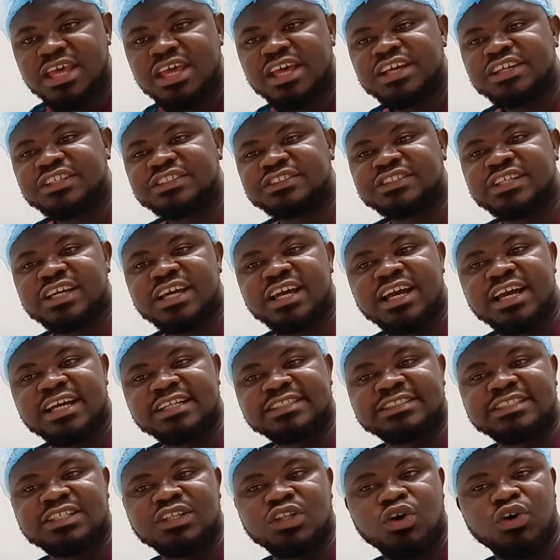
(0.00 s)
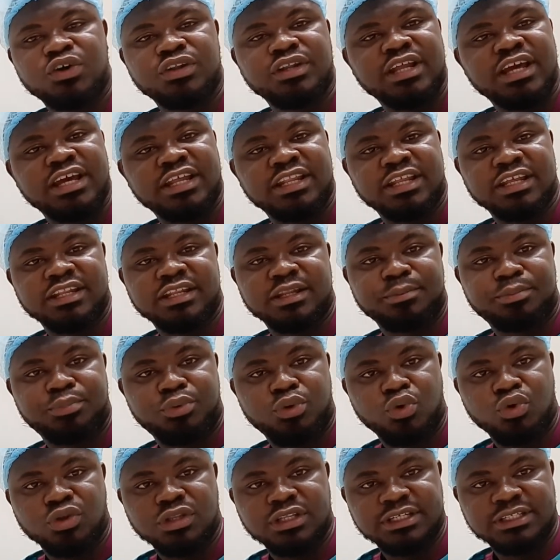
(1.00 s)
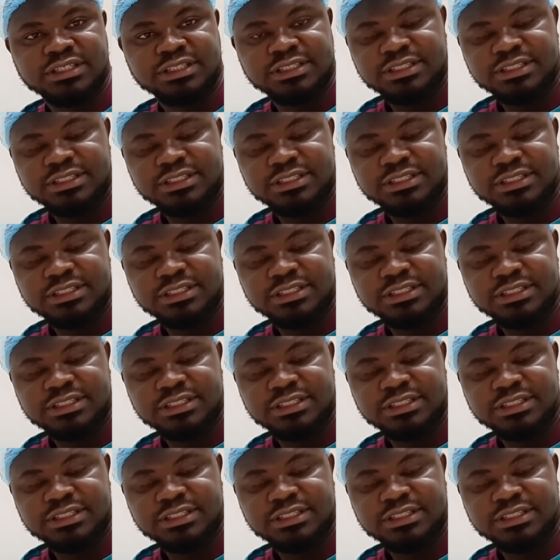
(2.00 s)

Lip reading: is the echelon and then the prolene.